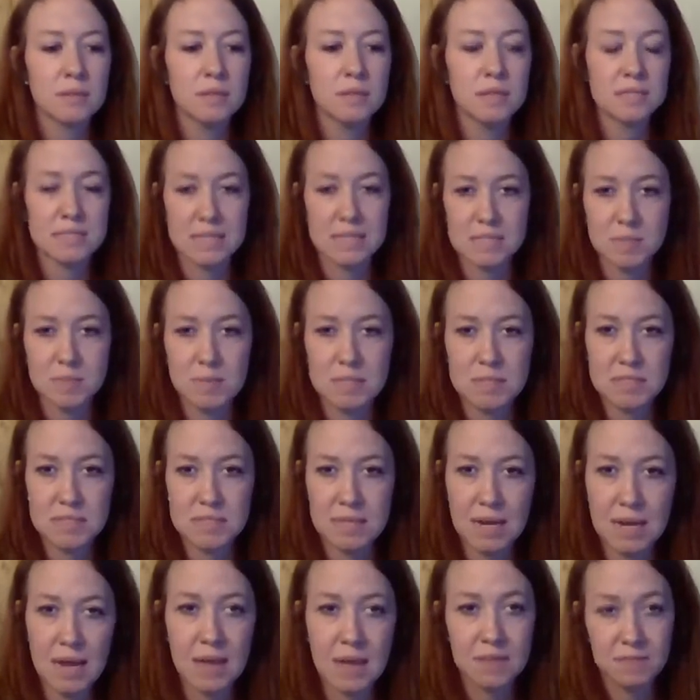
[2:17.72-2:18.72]
assessments
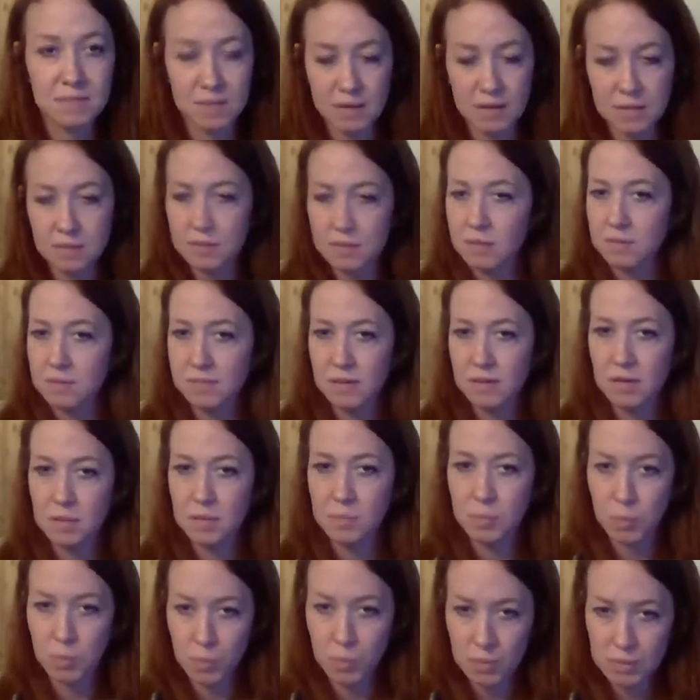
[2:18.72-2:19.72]
that I find that are very
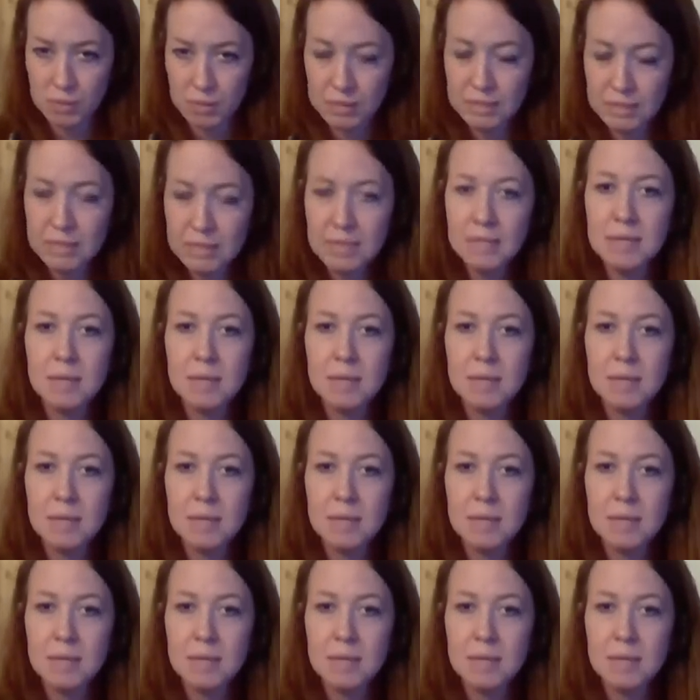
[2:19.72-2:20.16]
important,